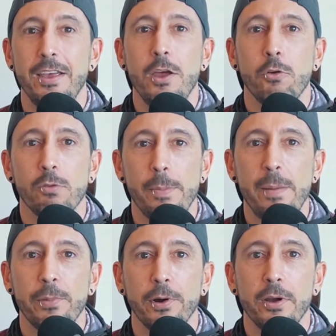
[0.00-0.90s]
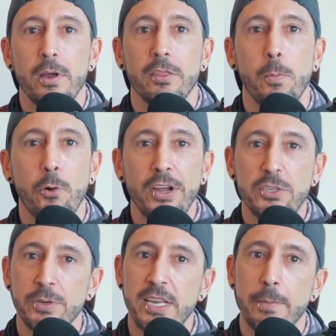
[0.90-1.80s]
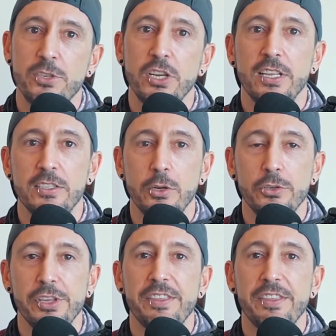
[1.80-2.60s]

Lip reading: Remember, the points redemption is usually